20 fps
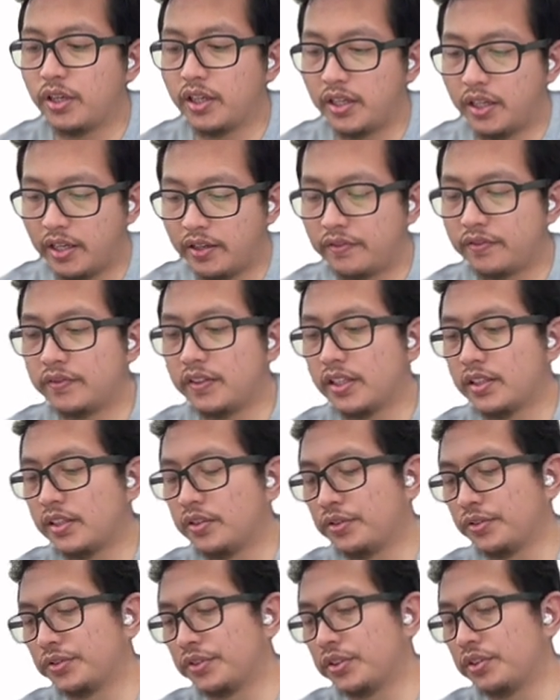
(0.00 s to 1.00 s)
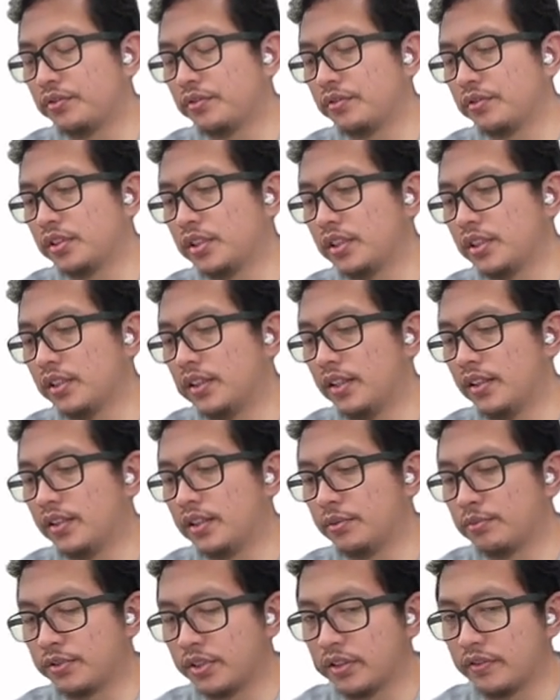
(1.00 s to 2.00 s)
Okay, we can have that also in
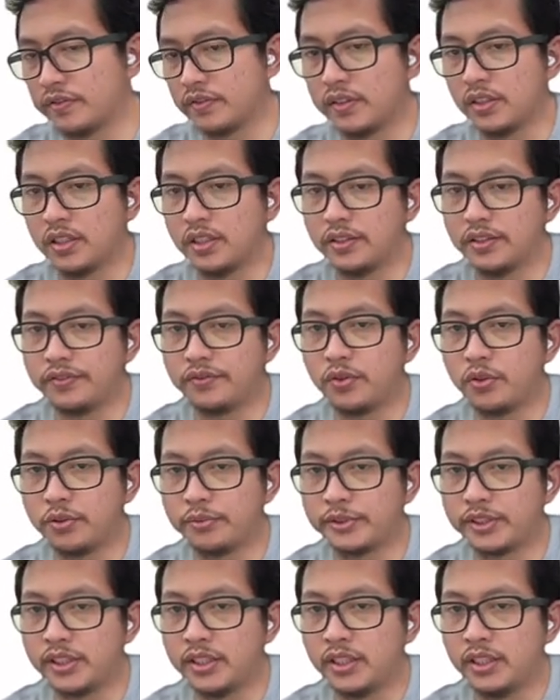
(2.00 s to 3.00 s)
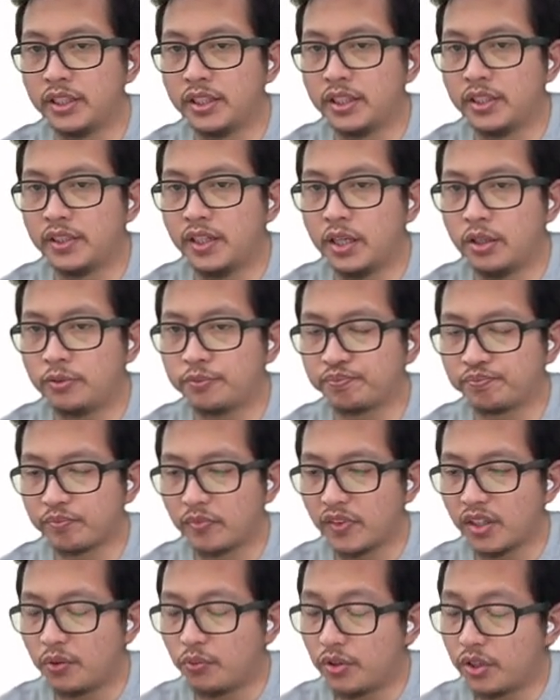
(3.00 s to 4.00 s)
terms of the forms. Now,
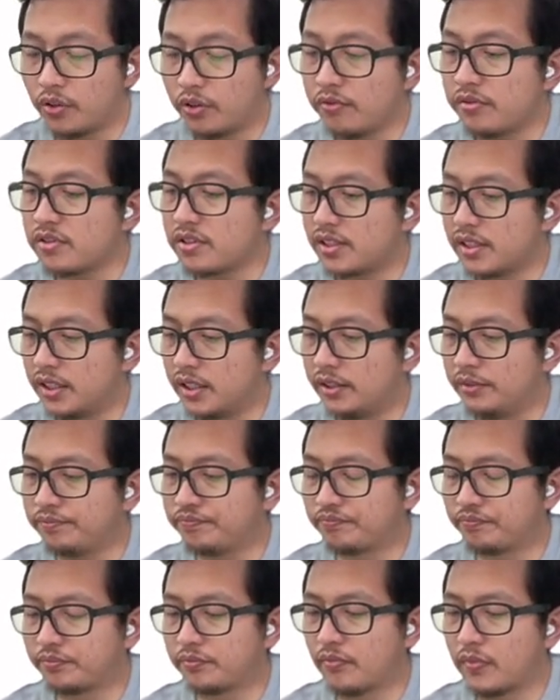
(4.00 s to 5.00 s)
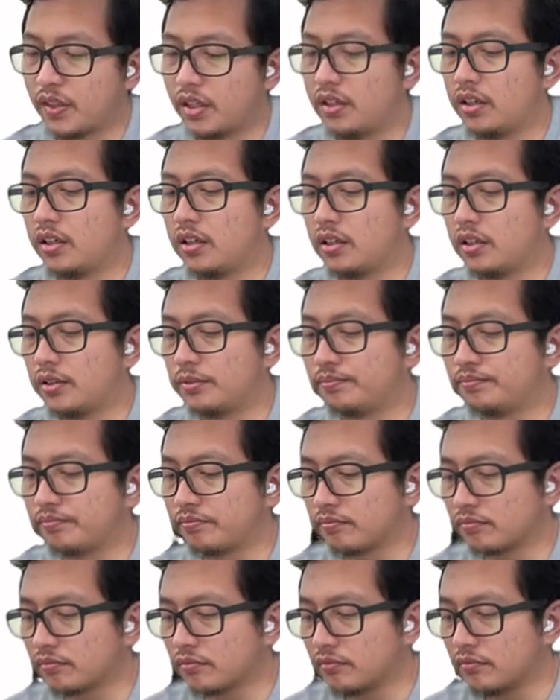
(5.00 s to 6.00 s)
we're going to see
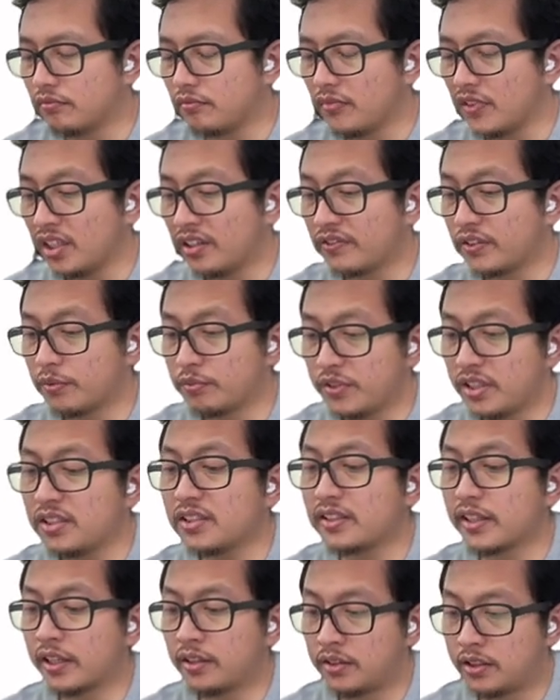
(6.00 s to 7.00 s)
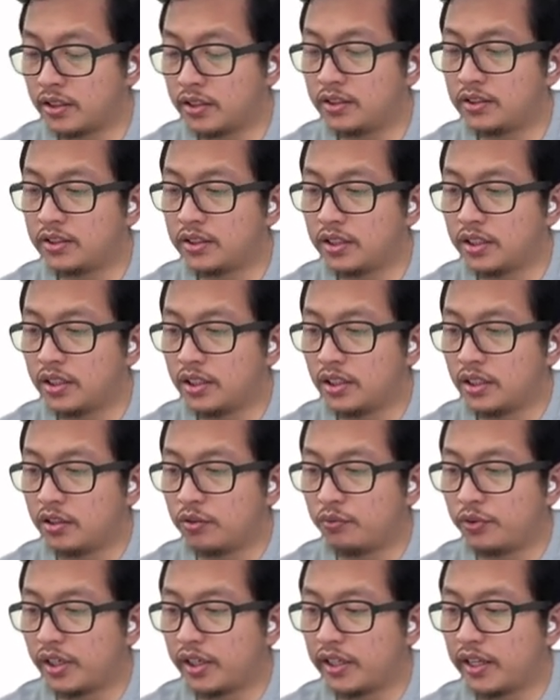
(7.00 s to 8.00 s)
from these standards,
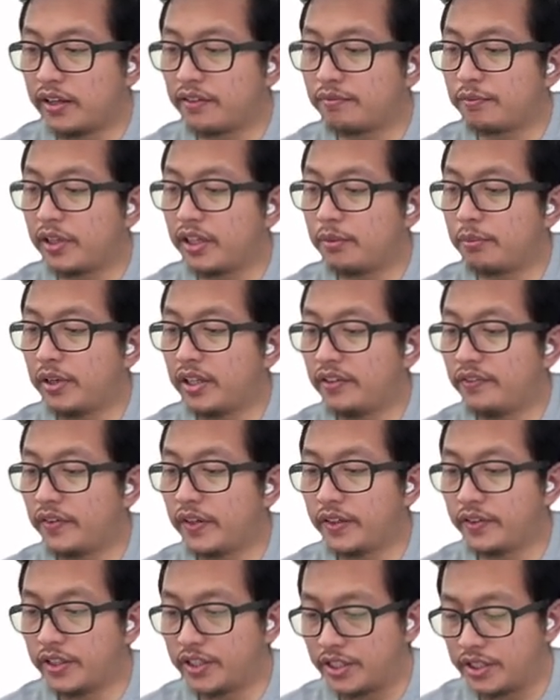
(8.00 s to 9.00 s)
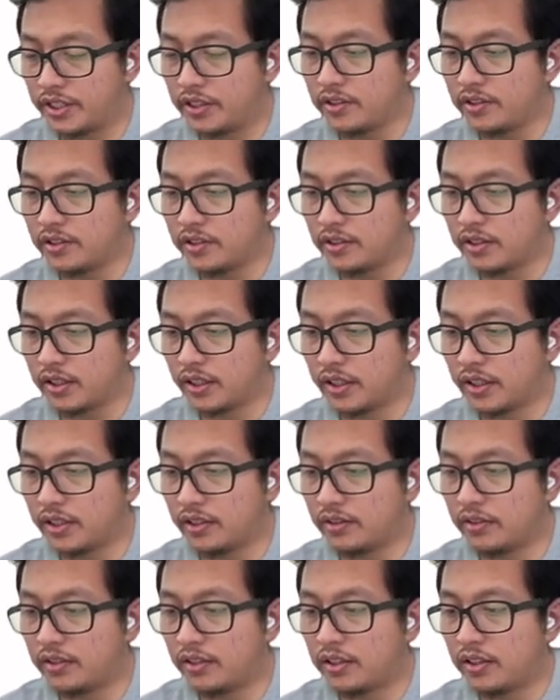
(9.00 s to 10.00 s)
we can have many variations.
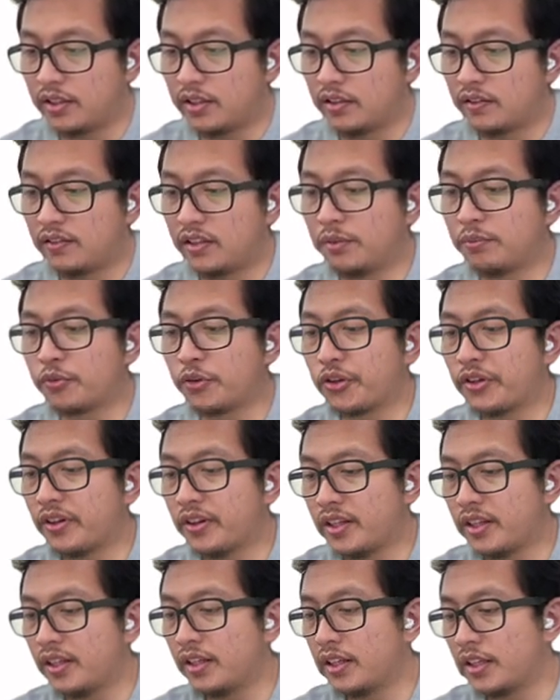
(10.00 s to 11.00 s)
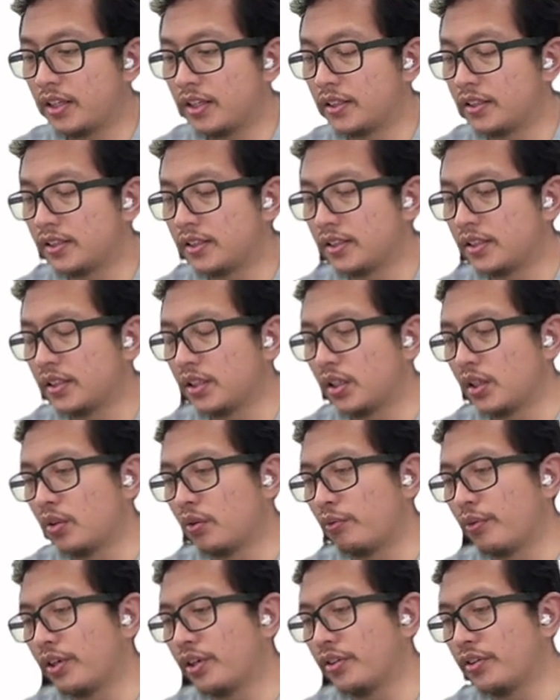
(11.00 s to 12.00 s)
And the important thing is
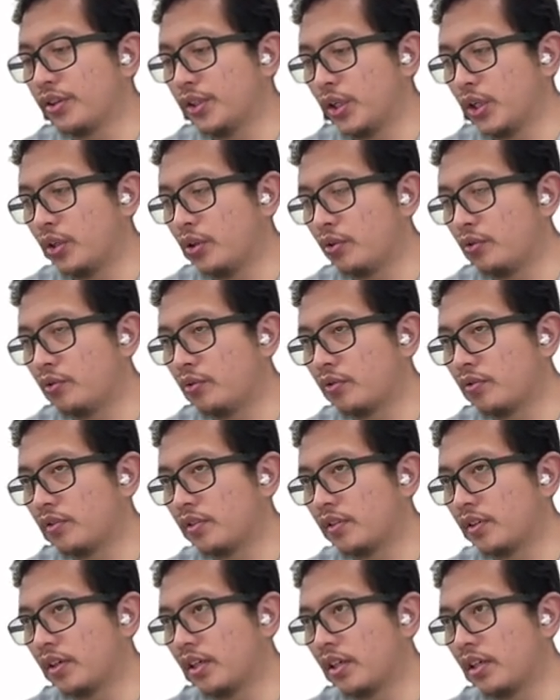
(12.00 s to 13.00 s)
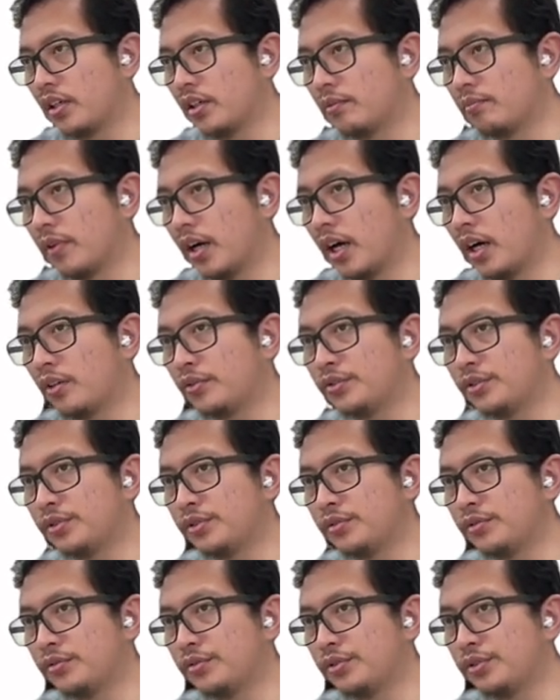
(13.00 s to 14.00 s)
we could know how
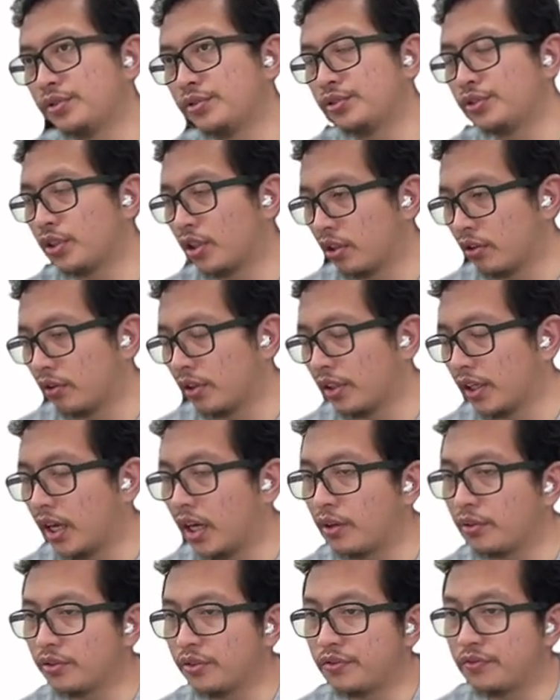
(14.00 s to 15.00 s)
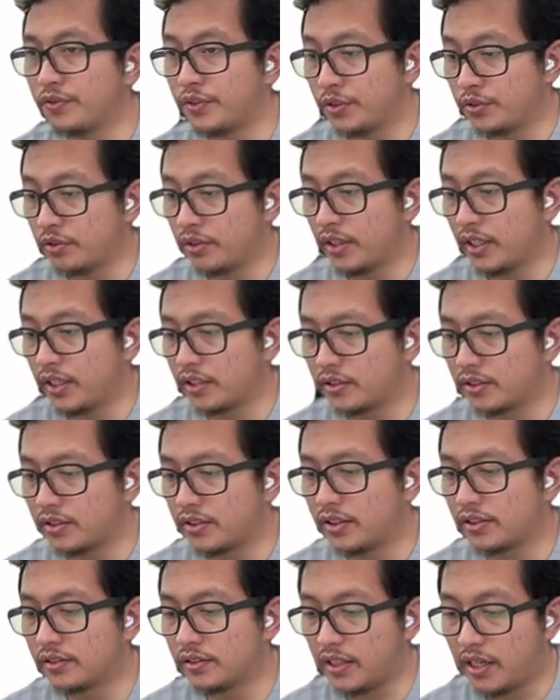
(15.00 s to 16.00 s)
to draw and how to visualize
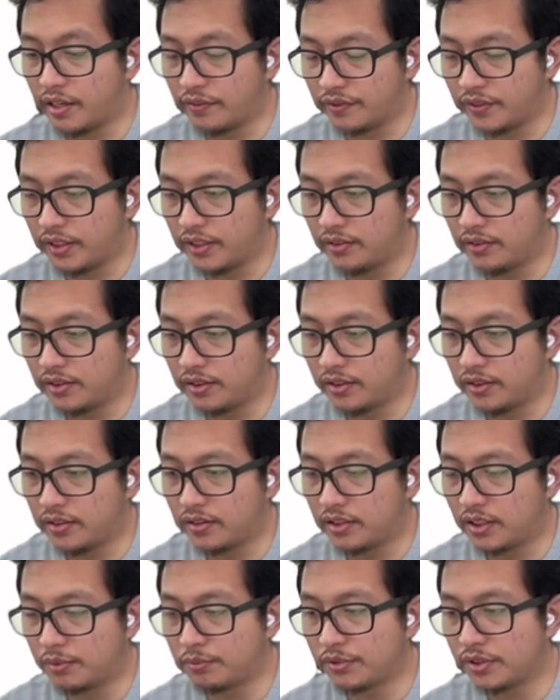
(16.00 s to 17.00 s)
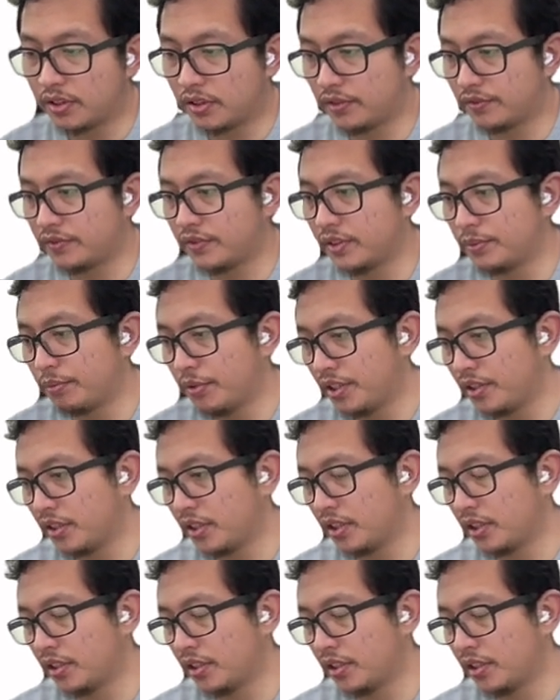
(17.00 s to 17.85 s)
this graph in terms of the